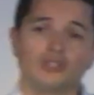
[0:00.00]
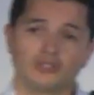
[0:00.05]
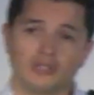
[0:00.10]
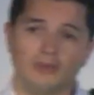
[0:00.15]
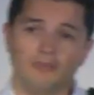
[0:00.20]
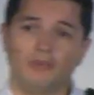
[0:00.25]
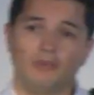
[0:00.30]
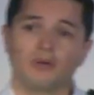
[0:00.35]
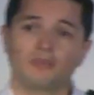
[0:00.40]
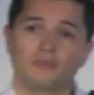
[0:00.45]
also
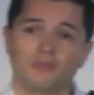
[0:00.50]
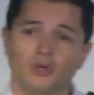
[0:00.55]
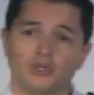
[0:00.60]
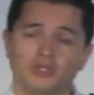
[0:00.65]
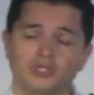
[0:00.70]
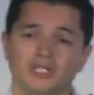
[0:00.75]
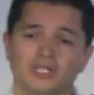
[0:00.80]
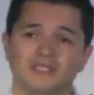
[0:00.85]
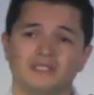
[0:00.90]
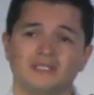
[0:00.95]
support
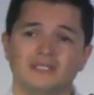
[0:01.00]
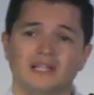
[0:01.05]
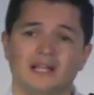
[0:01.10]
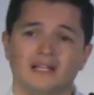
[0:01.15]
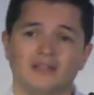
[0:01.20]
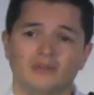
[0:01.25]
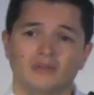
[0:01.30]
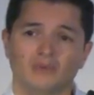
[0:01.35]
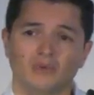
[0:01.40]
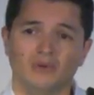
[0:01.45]
projects
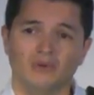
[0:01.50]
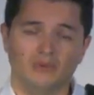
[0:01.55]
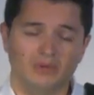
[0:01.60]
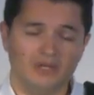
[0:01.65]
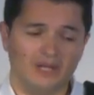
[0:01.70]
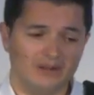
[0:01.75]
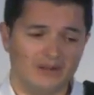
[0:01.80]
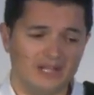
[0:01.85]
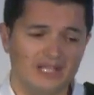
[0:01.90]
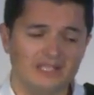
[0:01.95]
that
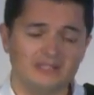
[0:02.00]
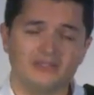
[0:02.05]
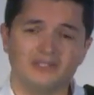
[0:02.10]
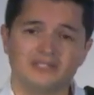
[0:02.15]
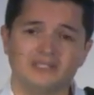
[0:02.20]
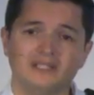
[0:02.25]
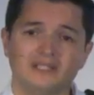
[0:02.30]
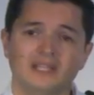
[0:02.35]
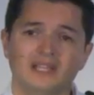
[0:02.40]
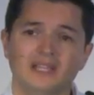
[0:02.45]
we are
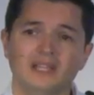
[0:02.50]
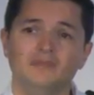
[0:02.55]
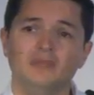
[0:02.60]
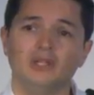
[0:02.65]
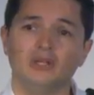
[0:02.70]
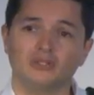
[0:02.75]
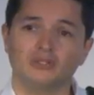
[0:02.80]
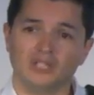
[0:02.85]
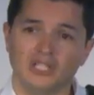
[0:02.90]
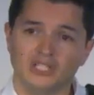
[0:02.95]
interested
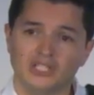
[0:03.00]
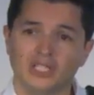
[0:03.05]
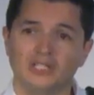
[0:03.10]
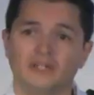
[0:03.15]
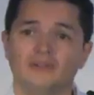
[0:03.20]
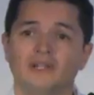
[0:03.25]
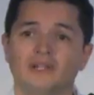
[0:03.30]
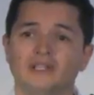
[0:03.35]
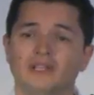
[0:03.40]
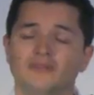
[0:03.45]
in because they
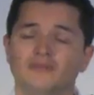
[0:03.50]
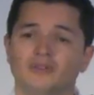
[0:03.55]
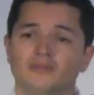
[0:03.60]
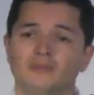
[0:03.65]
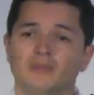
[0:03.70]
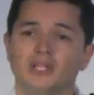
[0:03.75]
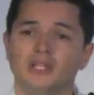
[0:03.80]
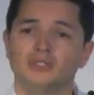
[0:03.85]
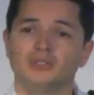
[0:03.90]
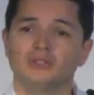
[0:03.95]
generate
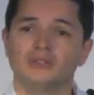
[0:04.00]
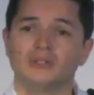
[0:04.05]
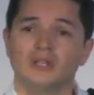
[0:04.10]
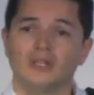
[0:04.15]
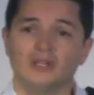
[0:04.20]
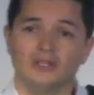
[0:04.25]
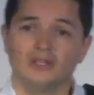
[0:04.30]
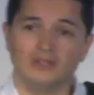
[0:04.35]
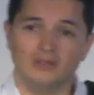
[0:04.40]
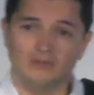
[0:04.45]

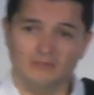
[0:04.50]
information